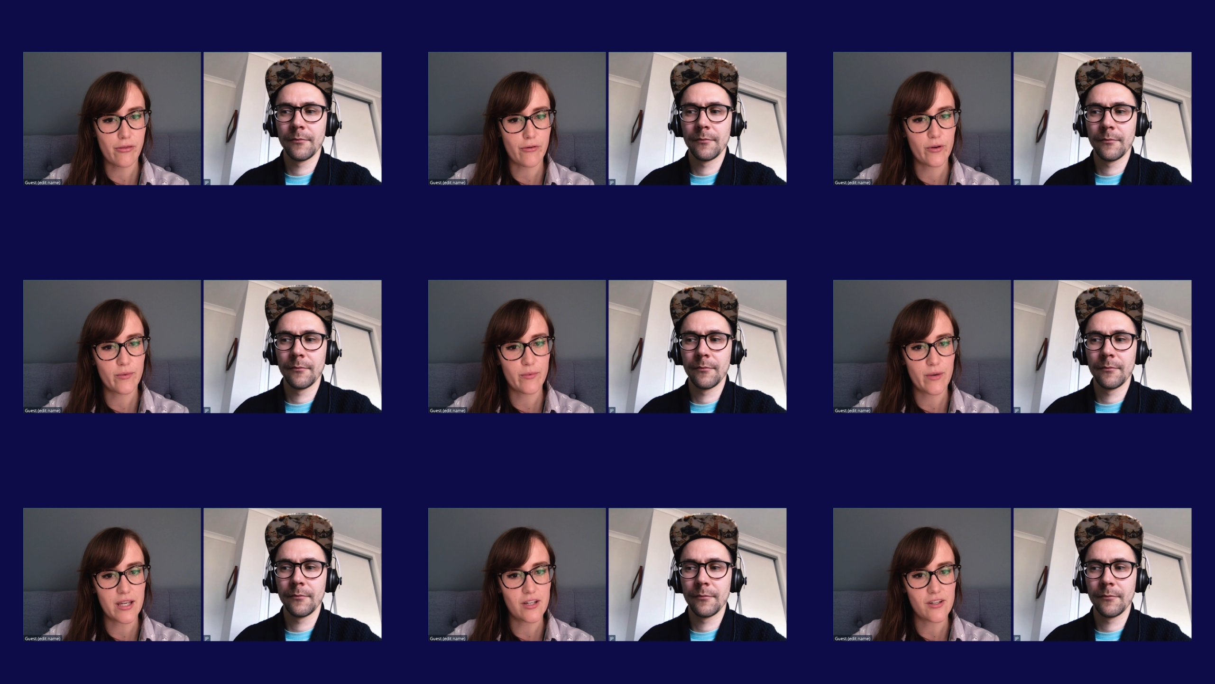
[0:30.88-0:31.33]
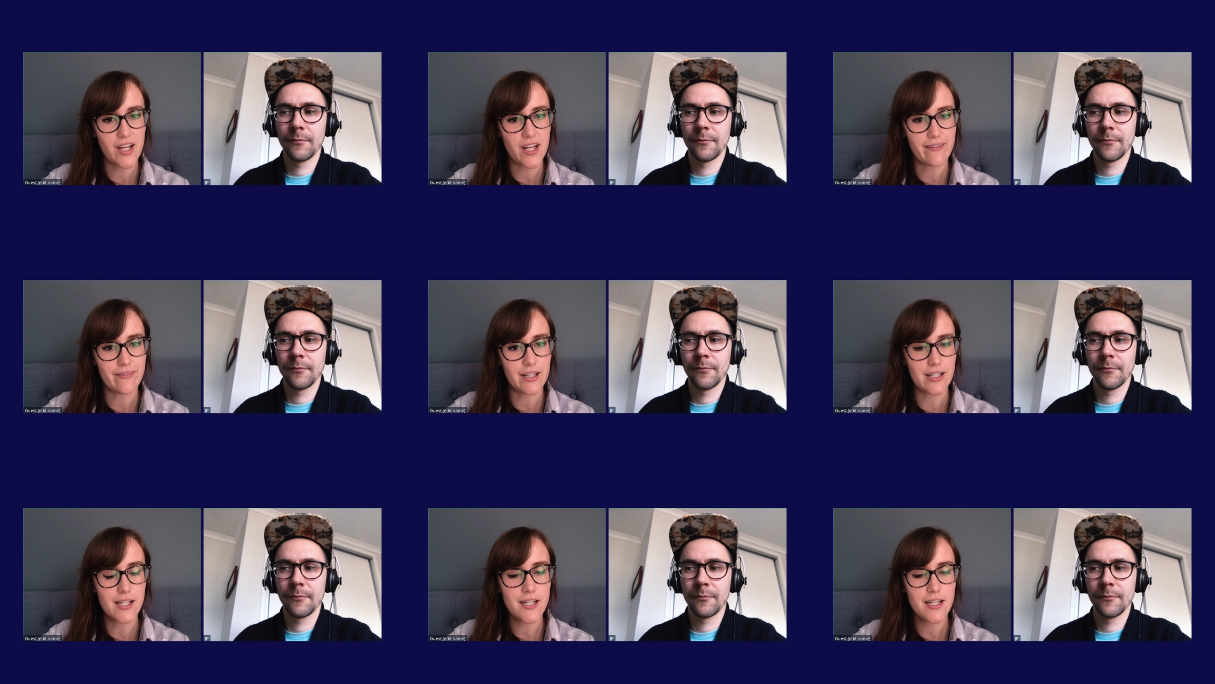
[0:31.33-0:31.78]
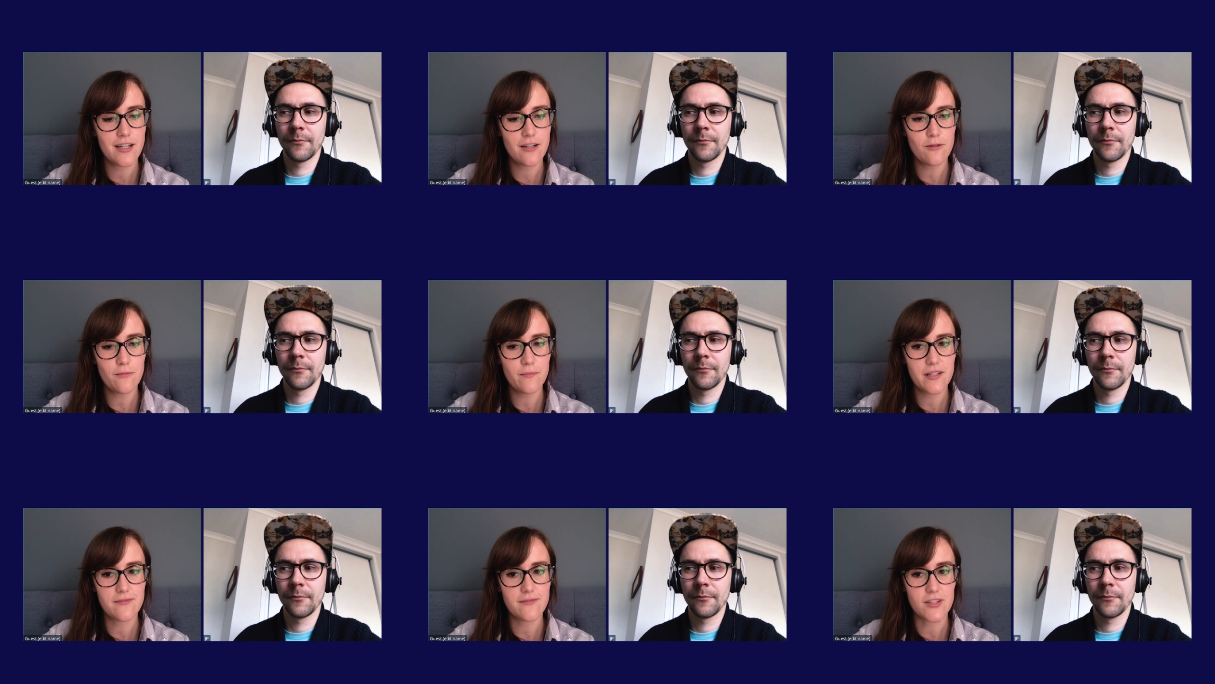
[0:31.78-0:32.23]
Speaker 1: but I thought we could have a
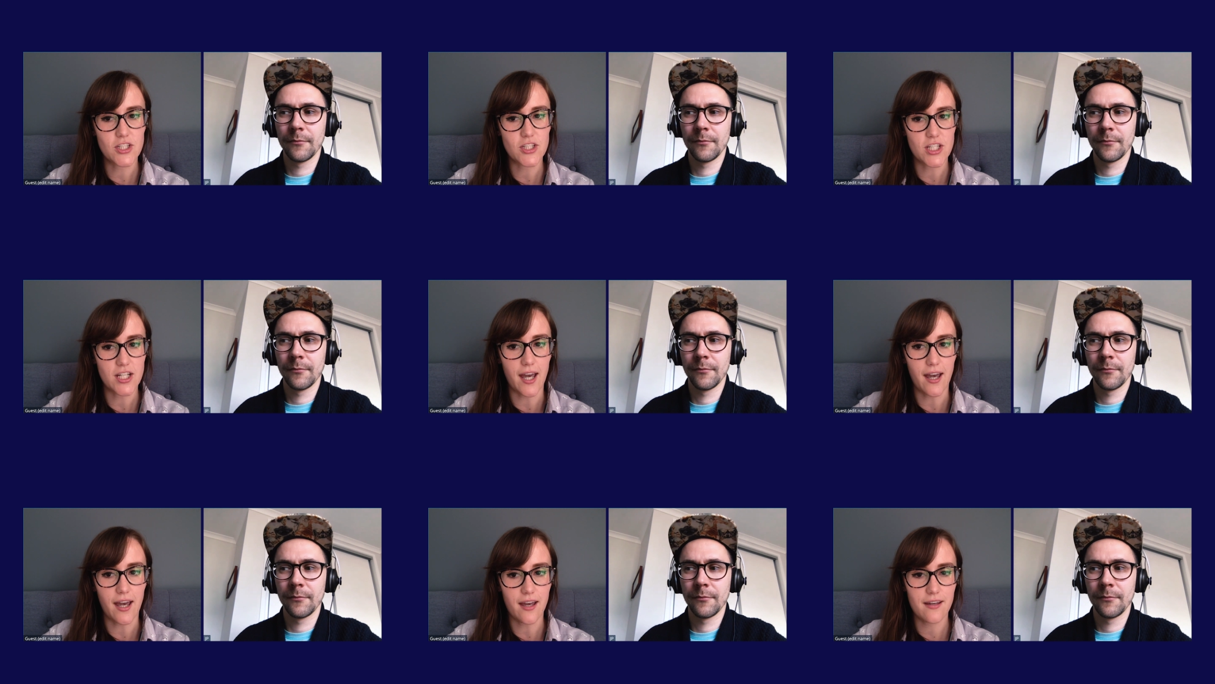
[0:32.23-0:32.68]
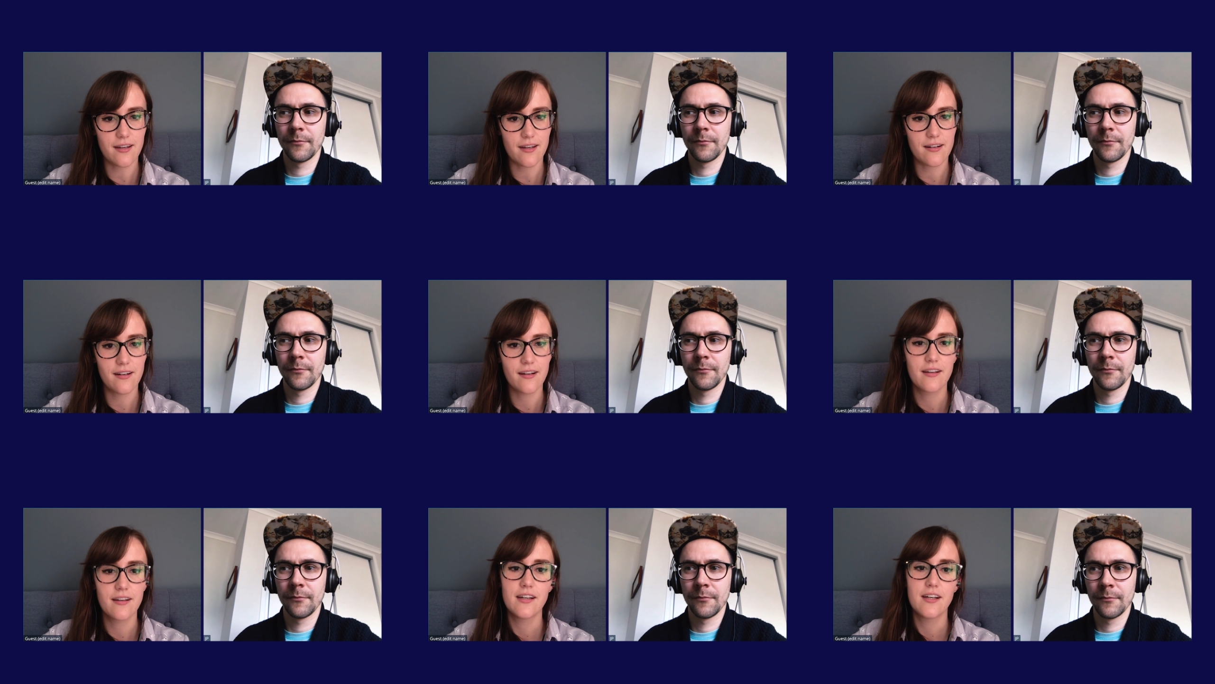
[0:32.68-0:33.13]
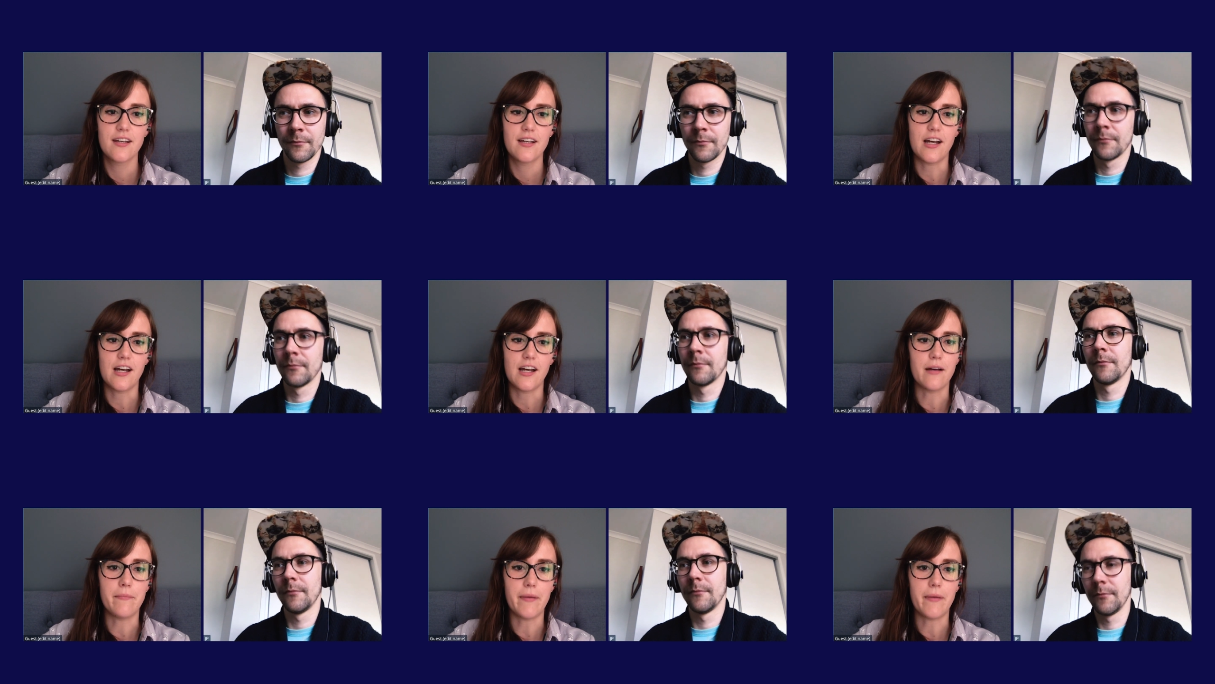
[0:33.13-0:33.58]
little bit of a chat
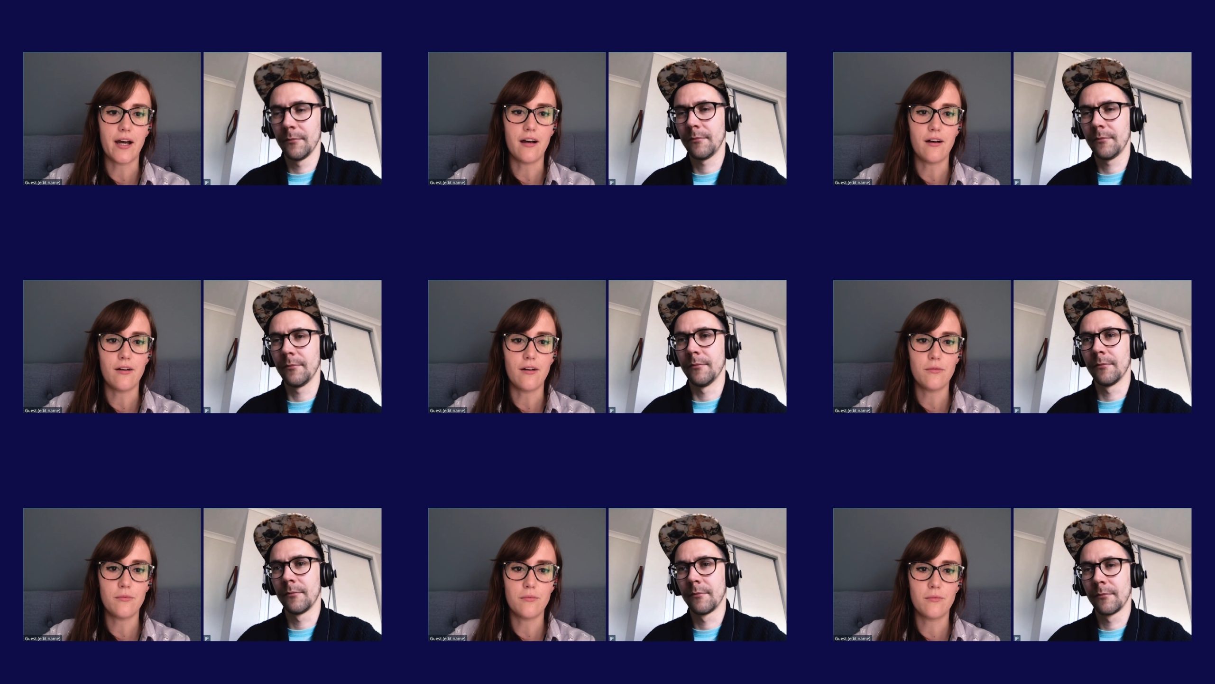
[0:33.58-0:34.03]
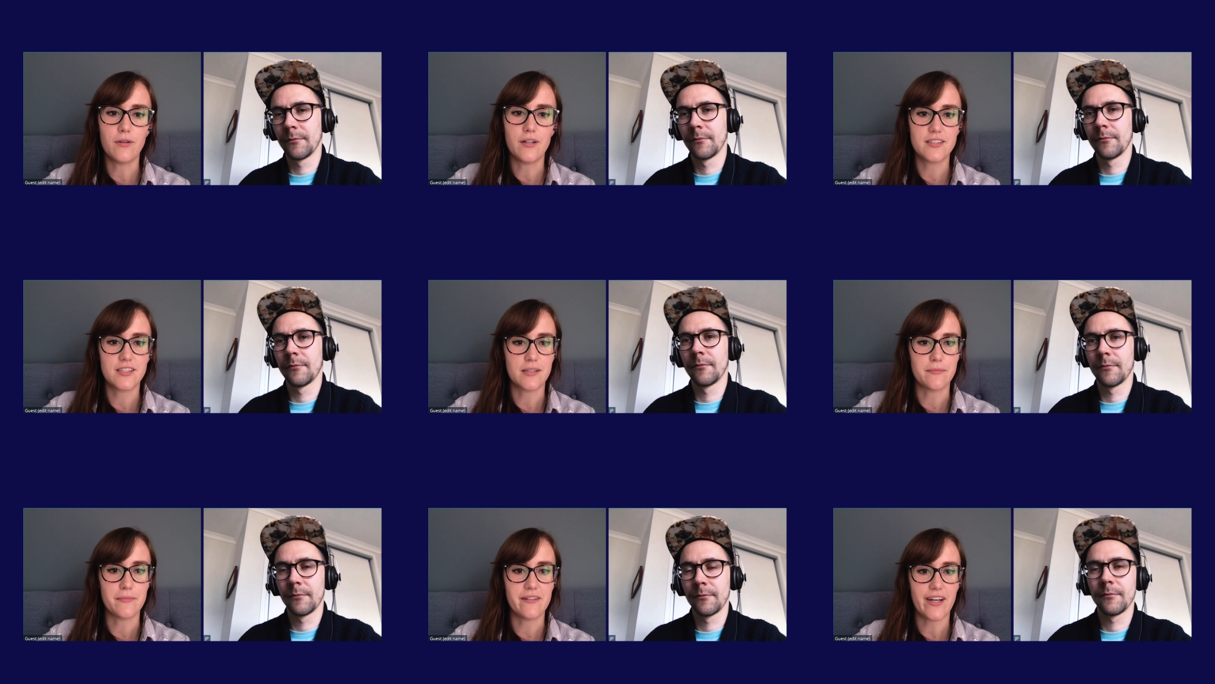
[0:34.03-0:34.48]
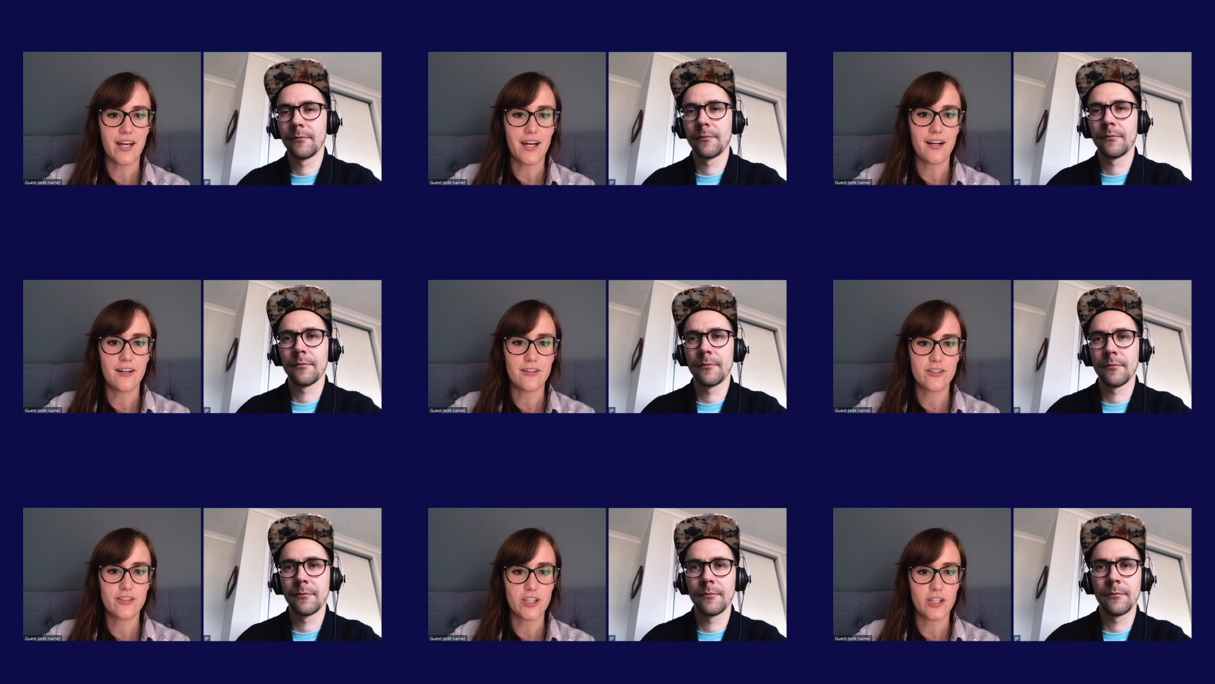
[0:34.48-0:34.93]
Hmm. about what some of
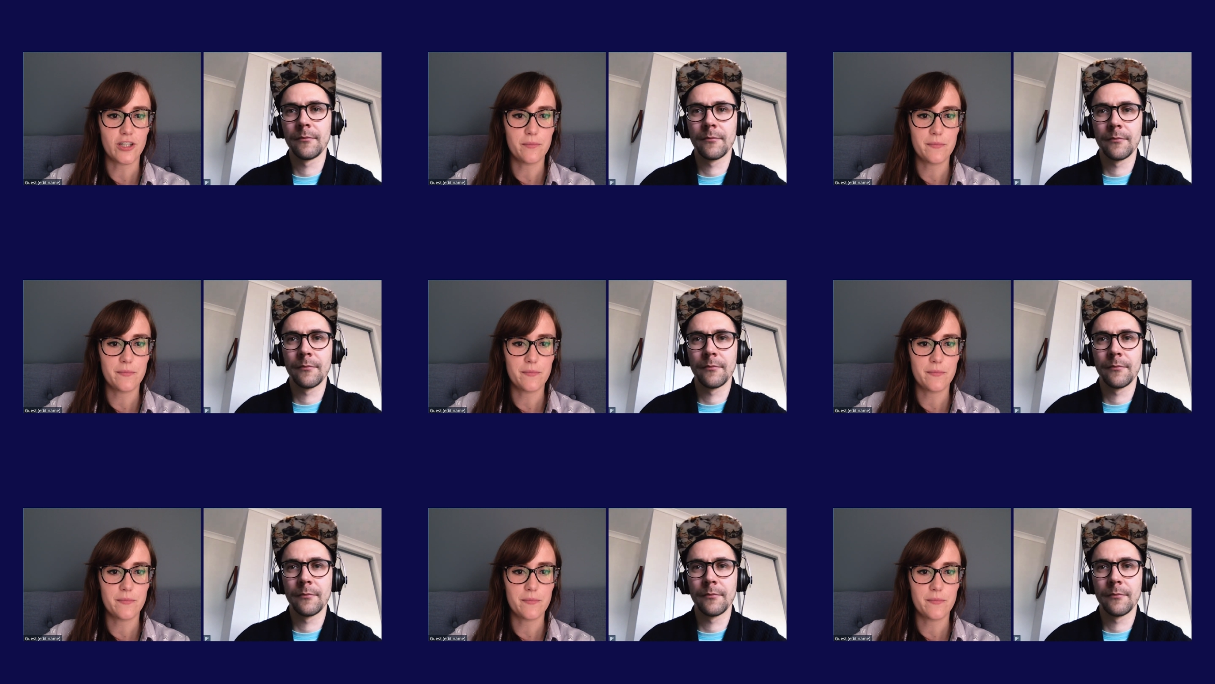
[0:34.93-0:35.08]
our